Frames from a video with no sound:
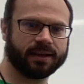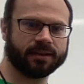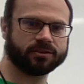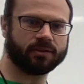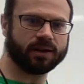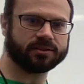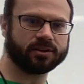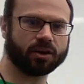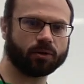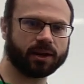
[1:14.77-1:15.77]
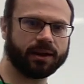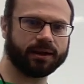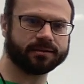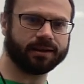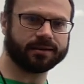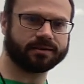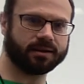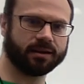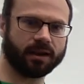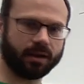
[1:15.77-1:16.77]
so that its degree is less
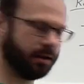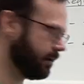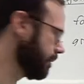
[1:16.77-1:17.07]
than k.